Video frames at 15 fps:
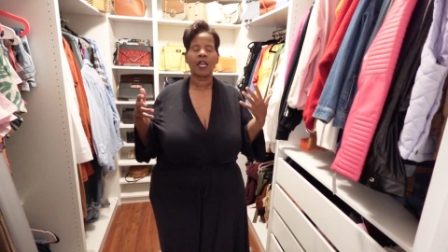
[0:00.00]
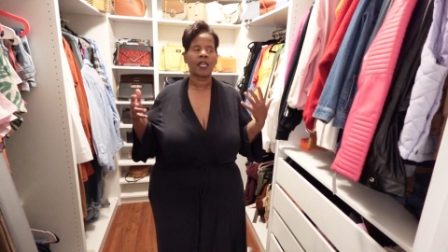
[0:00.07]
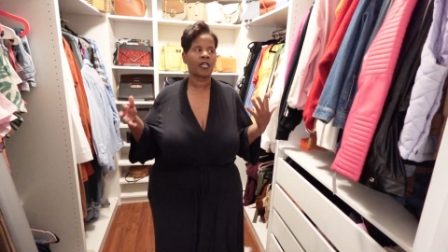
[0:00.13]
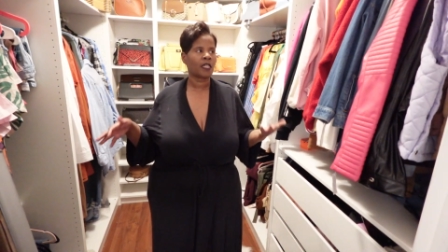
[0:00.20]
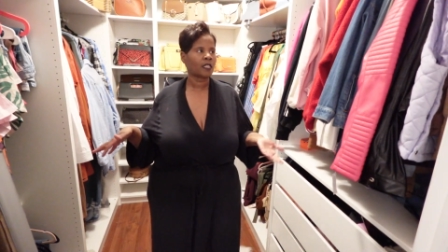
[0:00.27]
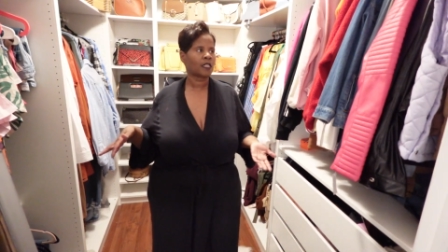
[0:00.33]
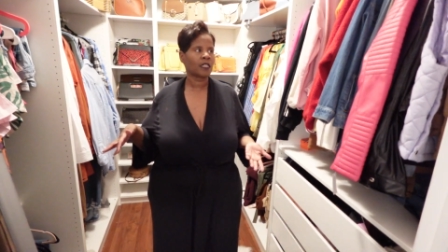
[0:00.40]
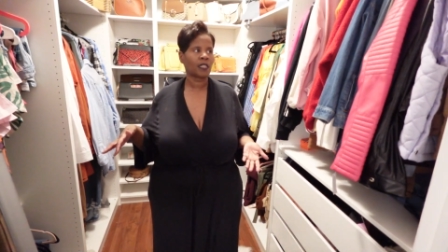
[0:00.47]

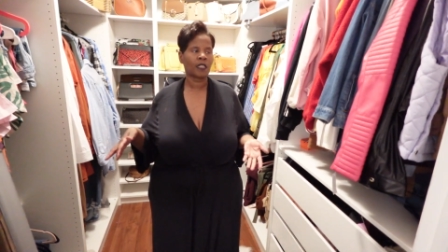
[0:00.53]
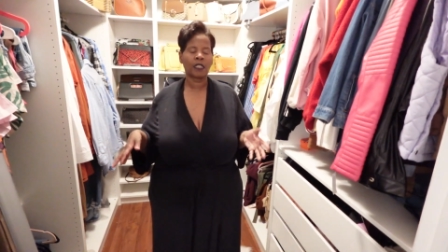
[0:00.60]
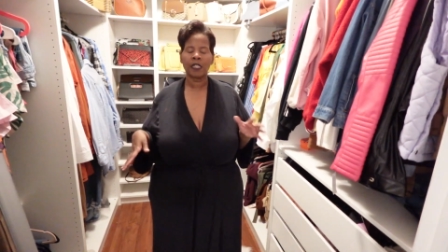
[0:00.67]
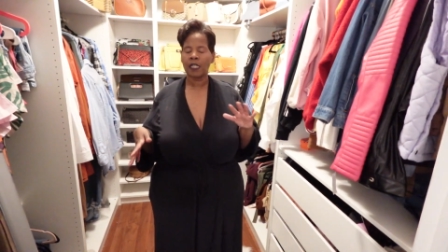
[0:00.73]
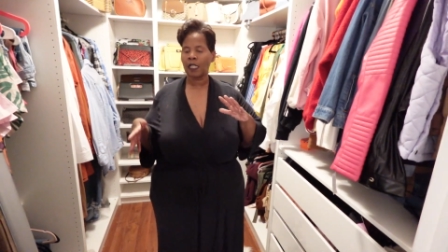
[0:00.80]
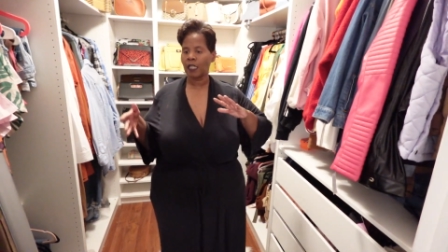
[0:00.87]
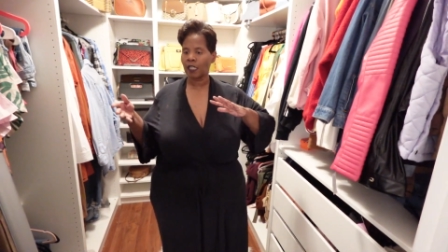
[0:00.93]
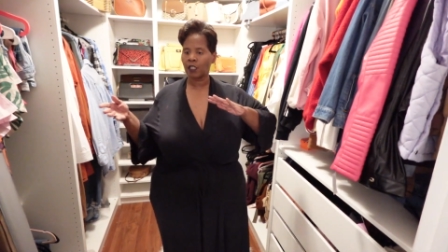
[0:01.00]
It is
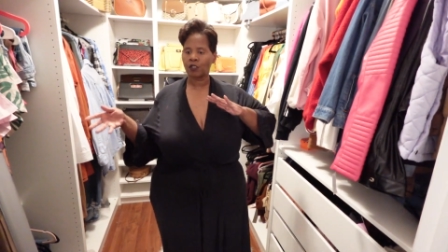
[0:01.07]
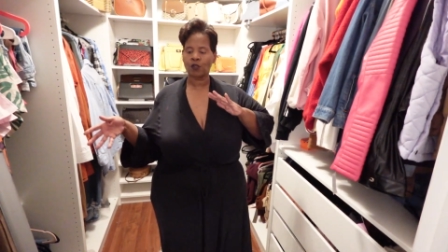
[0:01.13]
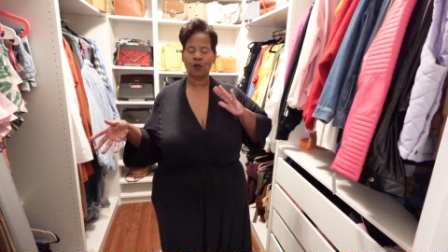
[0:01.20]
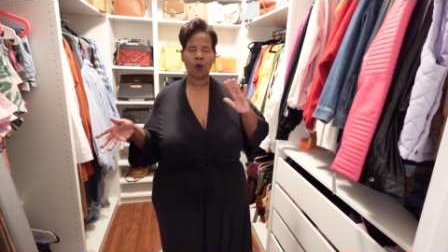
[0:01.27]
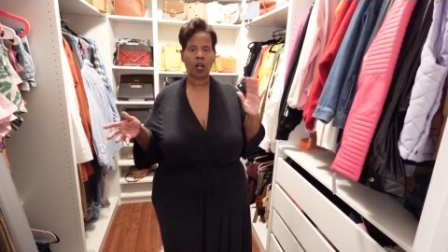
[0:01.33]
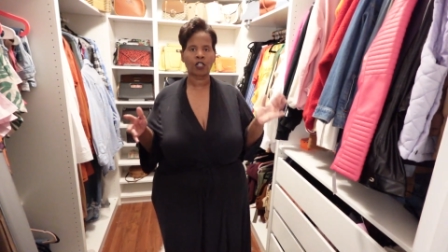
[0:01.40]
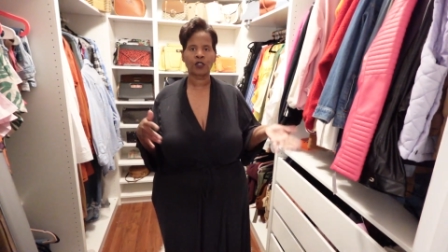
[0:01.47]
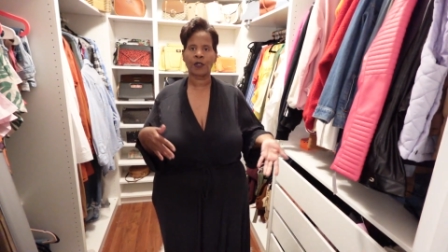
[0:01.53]
leading
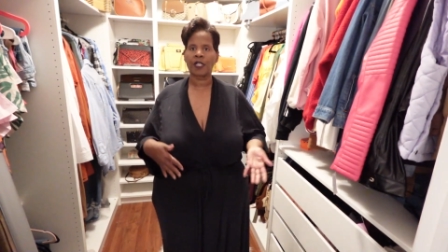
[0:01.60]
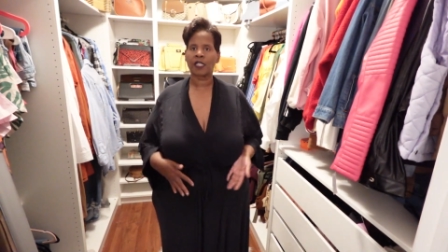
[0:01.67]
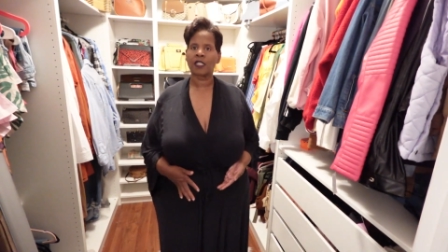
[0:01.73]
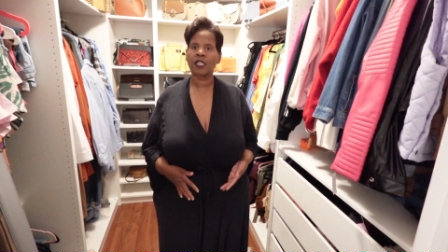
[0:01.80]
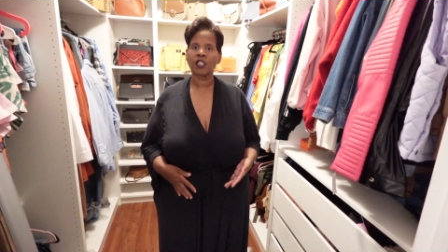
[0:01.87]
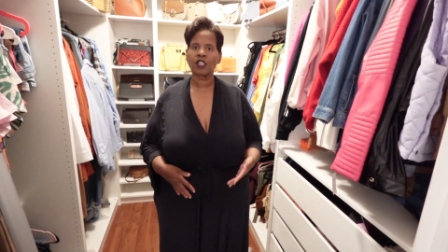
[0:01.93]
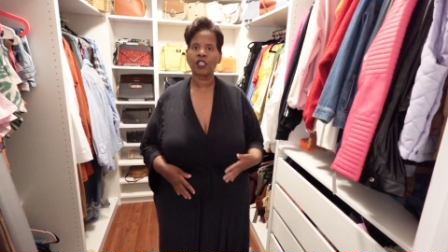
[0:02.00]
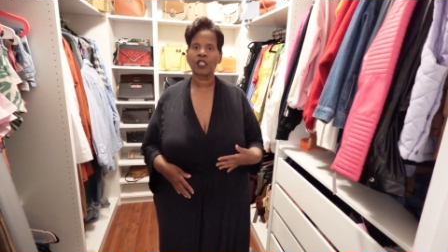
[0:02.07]
into our
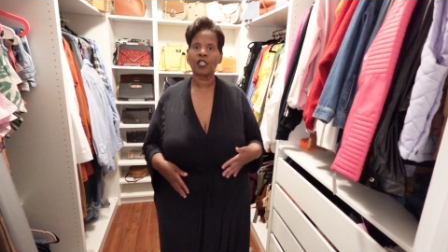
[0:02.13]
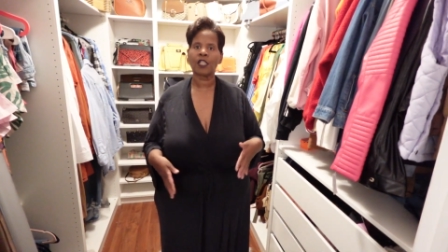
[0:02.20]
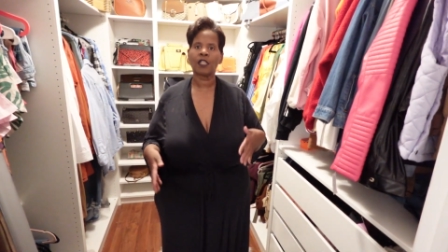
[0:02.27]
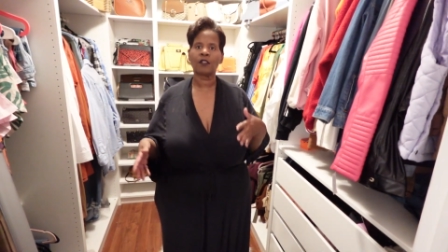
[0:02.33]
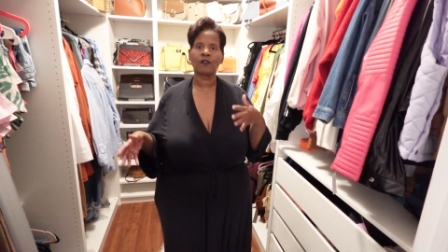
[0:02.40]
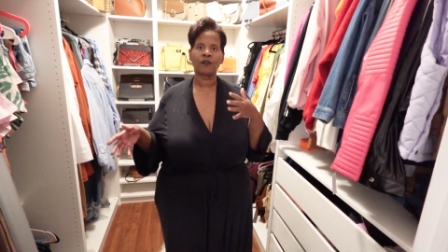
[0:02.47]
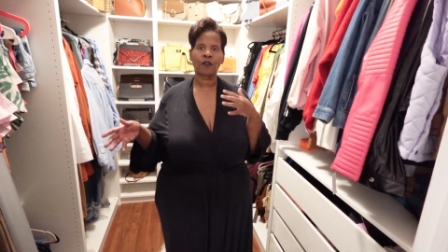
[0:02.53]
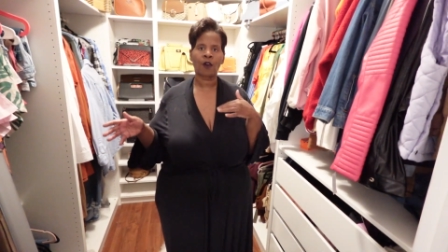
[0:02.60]

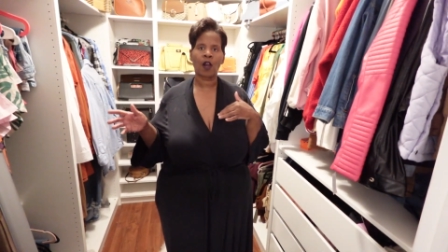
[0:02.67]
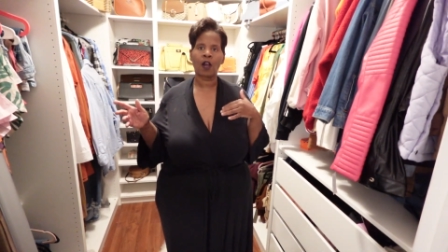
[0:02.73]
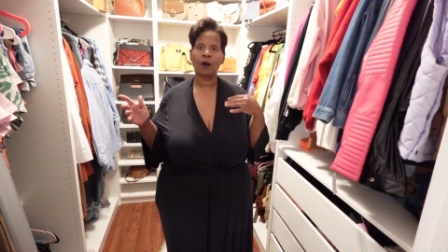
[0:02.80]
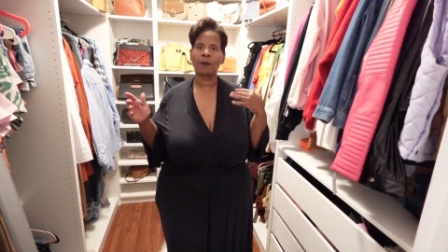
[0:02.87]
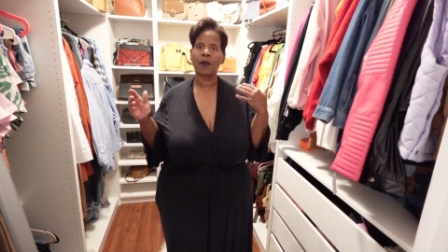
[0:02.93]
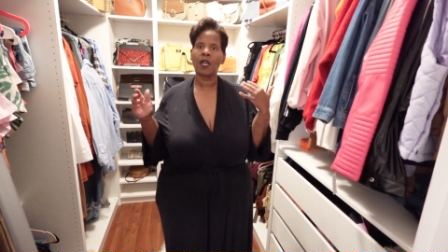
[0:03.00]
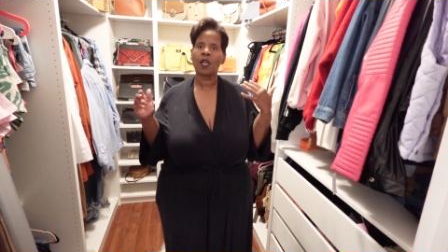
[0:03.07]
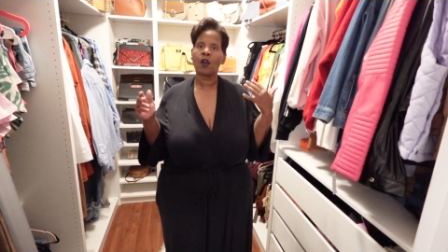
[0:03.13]
transition
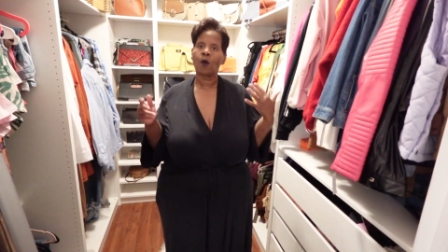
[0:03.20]
from